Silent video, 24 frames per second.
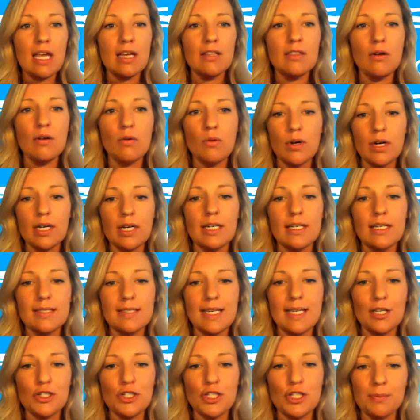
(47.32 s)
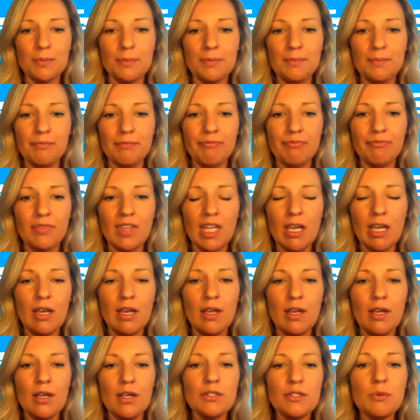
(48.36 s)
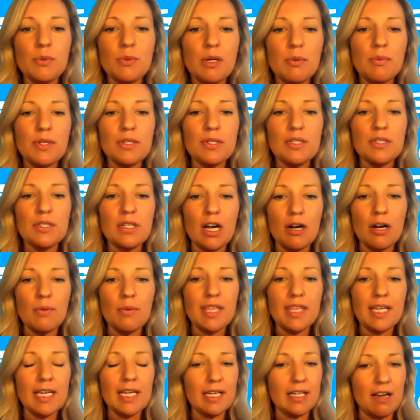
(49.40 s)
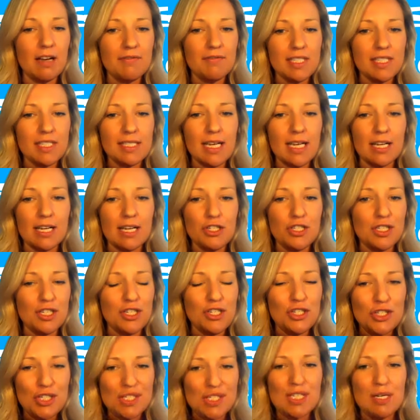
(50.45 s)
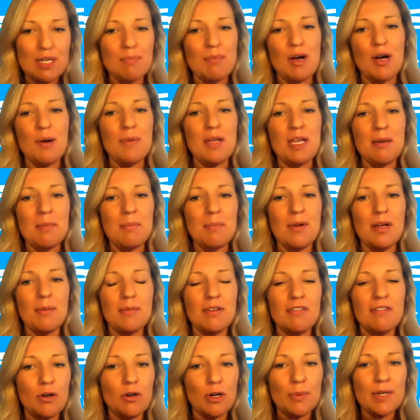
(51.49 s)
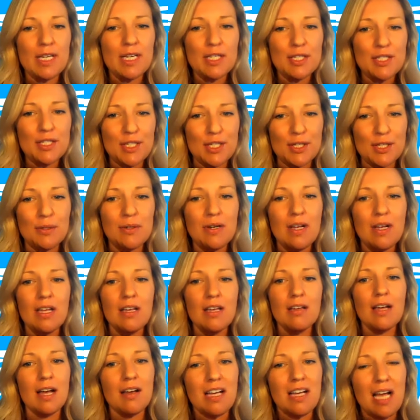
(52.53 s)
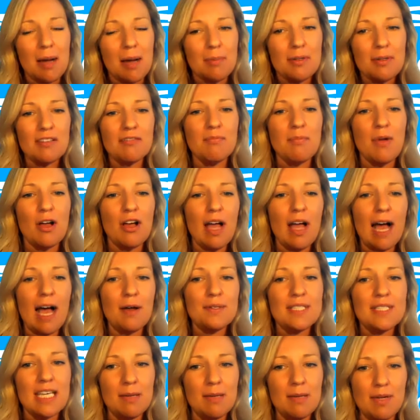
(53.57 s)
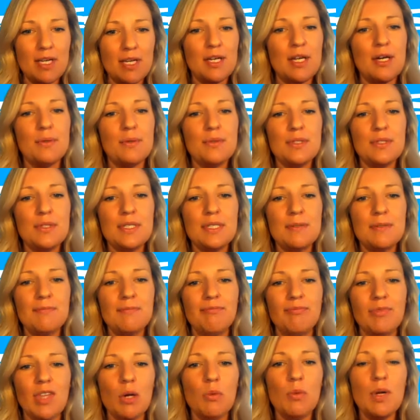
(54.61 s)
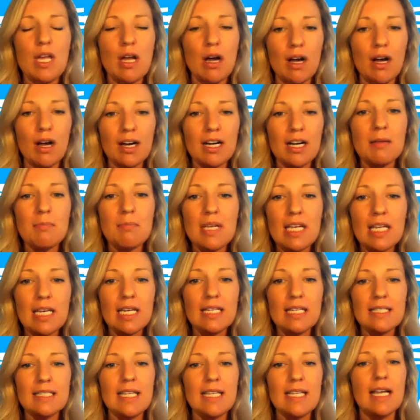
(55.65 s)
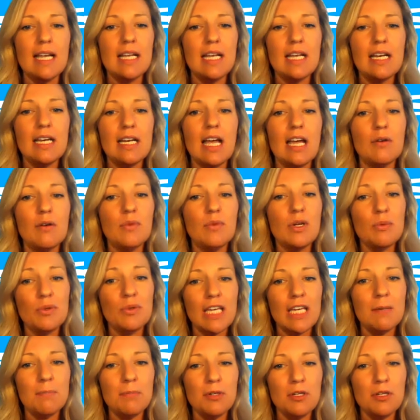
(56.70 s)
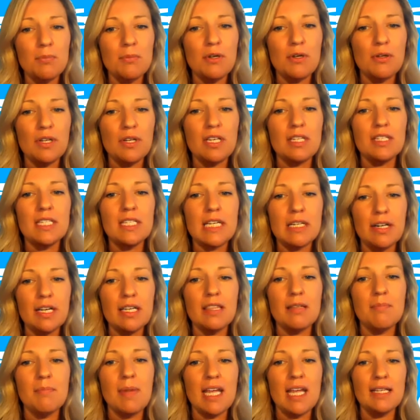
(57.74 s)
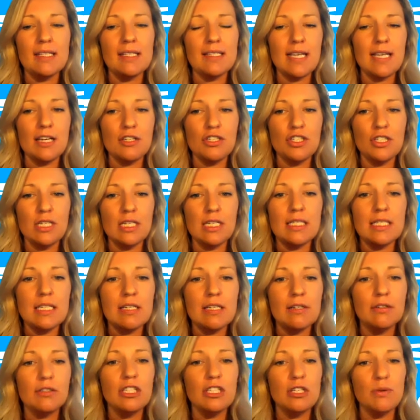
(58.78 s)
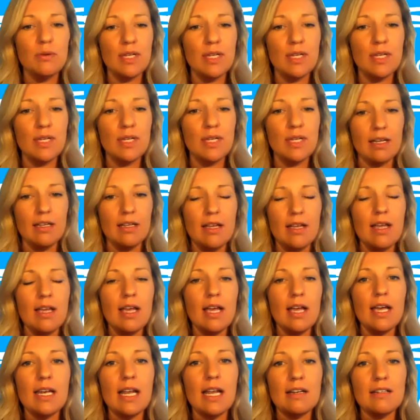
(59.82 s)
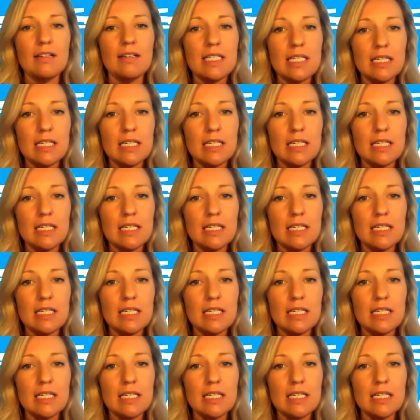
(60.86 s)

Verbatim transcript: and the organization. So we will start with the kickoff discussion in just a moment, but before we do, a couple of housekeeping notes. We are in a meeting setting and we will keep you muted during the main session until Q&A. And